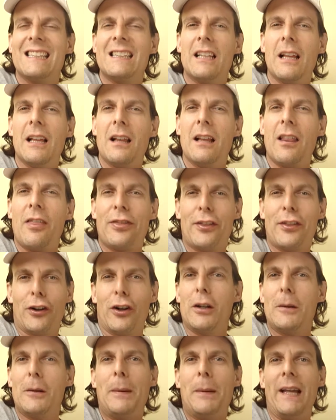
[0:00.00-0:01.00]
the
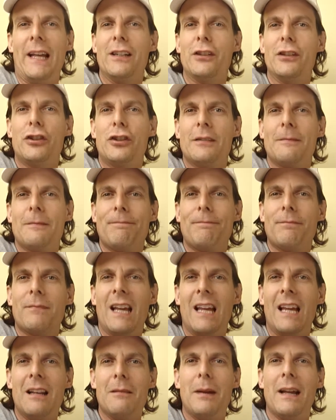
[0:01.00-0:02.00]
third pitch
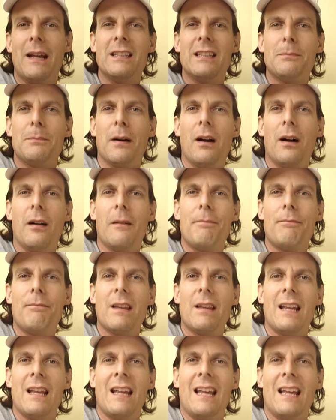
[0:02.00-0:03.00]
in baseball.
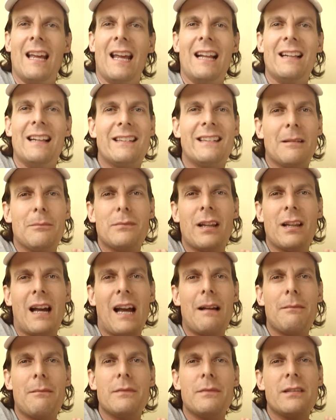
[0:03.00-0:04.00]
And
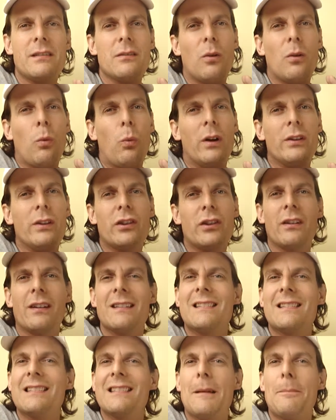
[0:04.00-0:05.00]
sometimes one's going to
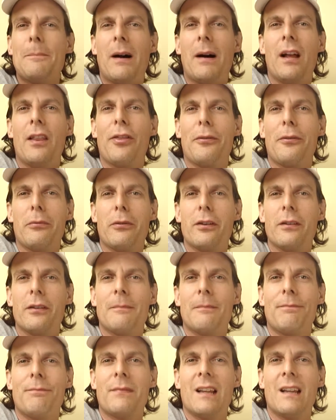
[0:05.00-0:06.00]
slip on through.
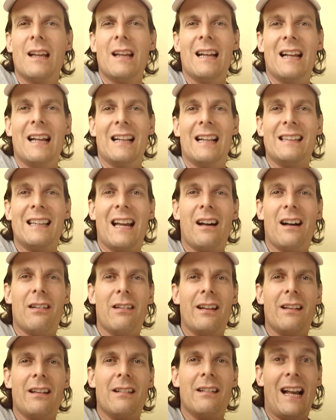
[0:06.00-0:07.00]

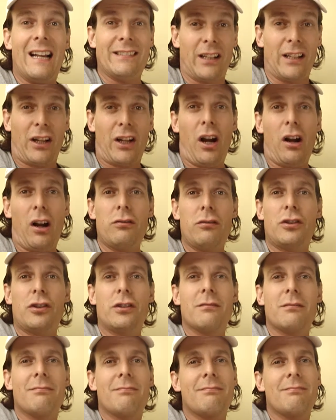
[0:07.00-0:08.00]
Now, as a
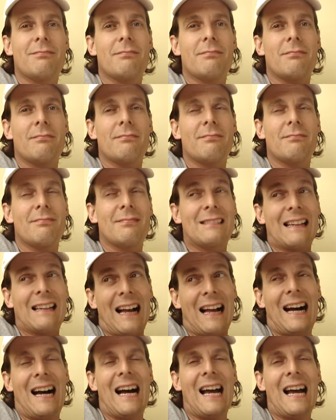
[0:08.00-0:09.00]
coach,
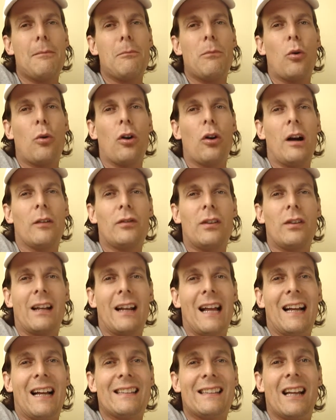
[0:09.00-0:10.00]
I'm more often
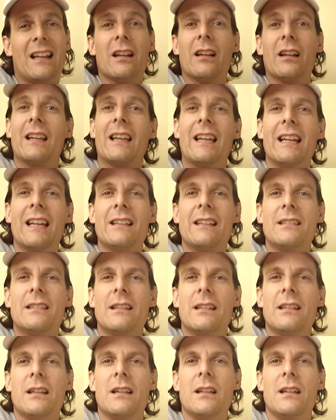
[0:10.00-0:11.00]
not telling kids